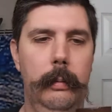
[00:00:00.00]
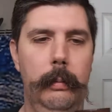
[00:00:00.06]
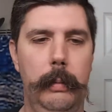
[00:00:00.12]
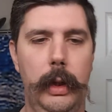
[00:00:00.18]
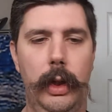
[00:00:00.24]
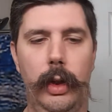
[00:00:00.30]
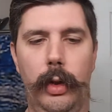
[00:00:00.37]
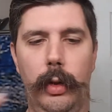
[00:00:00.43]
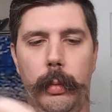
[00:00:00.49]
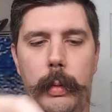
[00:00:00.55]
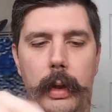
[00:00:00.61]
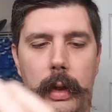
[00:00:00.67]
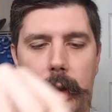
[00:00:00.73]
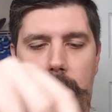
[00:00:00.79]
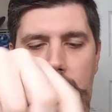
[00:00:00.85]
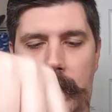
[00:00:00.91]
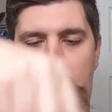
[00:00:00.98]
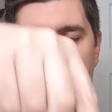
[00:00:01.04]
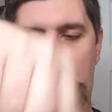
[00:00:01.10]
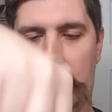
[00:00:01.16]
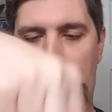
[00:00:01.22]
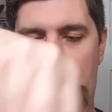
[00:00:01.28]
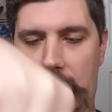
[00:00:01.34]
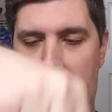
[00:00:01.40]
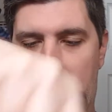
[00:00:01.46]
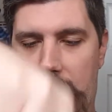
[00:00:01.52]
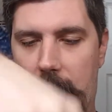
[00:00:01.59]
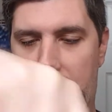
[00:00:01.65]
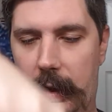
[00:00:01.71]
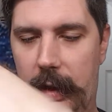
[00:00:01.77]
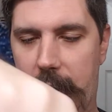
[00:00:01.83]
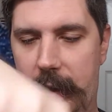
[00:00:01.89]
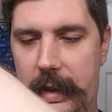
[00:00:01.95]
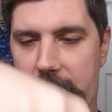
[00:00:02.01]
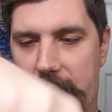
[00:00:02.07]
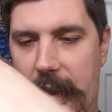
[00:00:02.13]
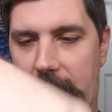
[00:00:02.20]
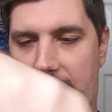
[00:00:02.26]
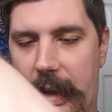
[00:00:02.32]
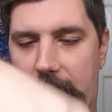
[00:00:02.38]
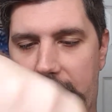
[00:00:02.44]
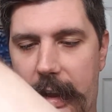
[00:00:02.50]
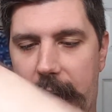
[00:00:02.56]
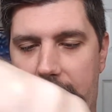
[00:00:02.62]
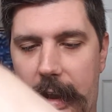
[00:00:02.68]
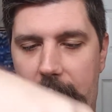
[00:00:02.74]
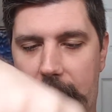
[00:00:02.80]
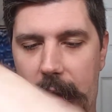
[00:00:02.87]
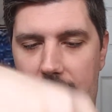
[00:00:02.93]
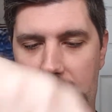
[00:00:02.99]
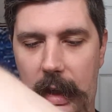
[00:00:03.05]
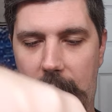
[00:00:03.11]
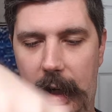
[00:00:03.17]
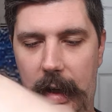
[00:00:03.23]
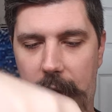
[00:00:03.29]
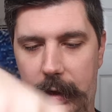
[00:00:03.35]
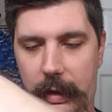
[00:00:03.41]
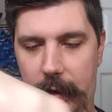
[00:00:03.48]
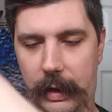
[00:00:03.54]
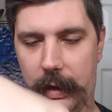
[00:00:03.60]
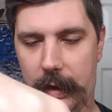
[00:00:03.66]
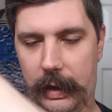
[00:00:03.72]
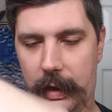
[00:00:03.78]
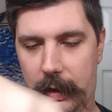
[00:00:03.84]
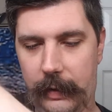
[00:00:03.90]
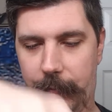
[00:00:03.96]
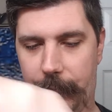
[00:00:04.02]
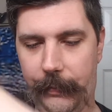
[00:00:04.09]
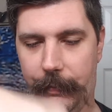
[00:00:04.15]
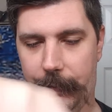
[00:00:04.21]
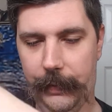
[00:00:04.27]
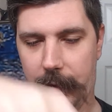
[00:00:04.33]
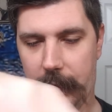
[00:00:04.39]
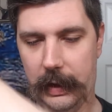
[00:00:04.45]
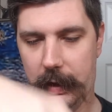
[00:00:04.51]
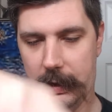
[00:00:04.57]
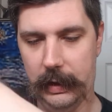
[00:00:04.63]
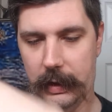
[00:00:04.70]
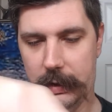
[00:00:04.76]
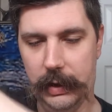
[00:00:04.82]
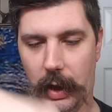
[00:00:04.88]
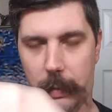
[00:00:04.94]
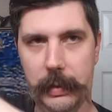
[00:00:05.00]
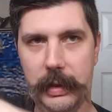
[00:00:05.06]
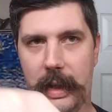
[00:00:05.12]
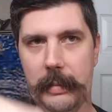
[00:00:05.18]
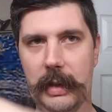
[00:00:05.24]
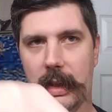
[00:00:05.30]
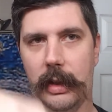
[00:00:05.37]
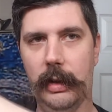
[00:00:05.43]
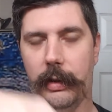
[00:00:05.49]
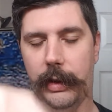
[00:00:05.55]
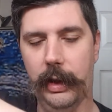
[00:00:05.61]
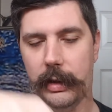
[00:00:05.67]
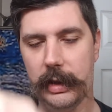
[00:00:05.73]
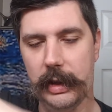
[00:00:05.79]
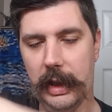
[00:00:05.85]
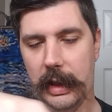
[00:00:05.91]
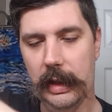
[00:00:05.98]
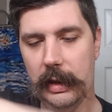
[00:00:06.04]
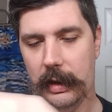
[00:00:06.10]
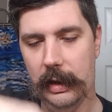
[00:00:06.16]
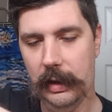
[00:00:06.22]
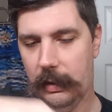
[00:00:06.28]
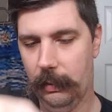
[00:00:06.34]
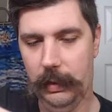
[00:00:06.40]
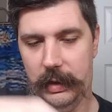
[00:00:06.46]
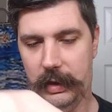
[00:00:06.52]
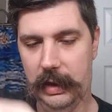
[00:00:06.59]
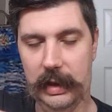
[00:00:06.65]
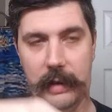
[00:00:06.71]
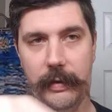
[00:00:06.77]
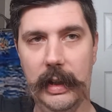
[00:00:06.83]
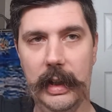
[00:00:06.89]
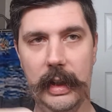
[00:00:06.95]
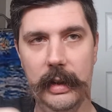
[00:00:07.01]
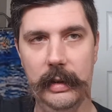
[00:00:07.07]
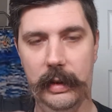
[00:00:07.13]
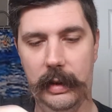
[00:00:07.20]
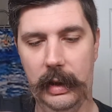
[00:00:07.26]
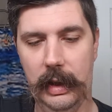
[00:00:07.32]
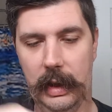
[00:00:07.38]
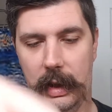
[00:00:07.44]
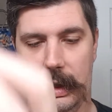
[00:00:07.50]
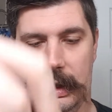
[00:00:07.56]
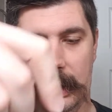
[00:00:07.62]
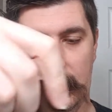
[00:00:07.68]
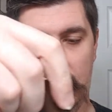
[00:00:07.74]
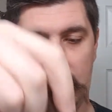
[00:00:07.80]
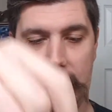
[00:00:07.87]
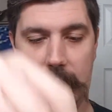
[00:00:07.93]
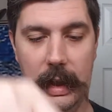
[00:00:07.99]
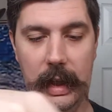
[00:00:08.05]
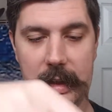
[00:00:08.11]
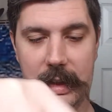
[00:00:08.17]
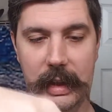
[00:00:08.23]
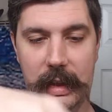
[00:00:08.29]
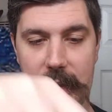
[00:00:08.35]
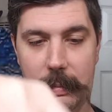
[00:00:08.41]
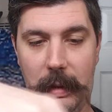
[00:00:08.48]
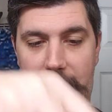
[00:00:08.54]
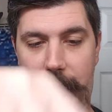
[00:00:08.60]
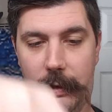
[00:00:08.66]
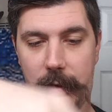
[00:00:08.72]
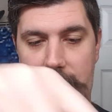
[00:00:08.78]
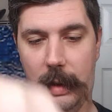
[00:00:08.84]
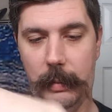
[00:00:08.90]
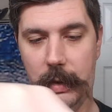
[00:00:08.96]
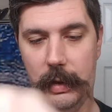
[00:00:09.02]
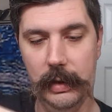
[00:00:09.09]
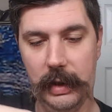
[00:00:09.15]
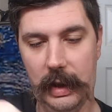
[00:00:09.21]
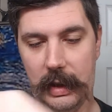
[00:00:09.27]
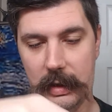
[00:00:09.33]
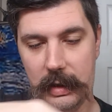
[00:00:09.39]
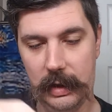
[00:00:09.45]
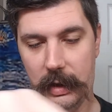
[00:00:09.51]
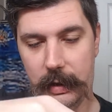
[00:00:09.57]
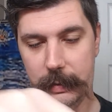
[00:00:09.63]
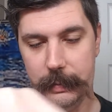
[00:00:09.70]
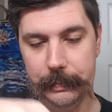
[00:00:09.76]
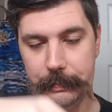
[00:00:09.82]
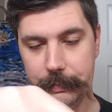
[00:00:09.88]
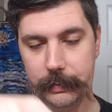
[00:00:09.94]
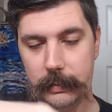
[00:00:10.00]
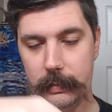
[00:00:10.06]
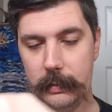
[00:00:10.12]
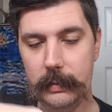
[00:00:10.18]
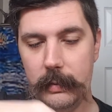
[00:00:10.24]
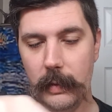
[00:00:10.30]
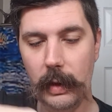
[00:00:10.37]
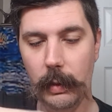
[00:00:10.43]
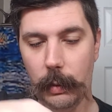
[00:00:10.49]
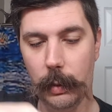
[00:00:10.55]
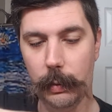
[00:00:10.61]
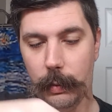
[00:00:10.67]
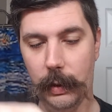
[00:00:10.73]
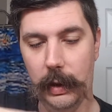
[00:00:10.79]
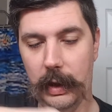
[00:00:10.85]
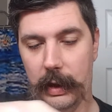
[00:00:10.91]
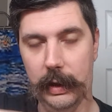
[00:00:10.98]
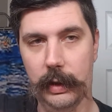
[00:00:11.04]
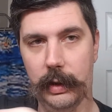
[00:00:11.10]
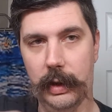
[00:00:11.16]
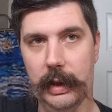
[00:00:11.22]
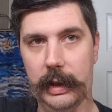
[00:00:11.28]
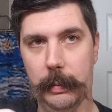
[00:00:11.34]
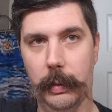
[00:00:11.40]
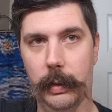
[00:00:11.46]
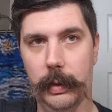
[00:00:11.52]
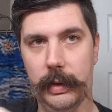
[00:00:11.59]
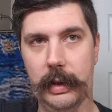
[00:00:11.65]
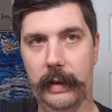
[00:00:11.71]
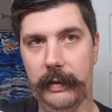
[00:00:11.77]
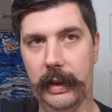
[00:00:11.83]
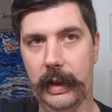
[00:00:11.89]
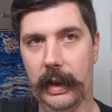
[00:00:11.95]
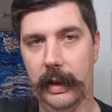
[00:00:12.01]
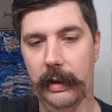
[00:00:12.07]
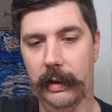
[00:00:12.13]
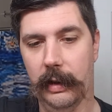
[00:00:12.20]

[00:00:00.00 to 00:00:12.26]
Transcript: Boom. This is a thick lather. So the soap seems a little thirsty, which that's fine. And honestly, this is my first time using it, so we're really going to explore stuff together.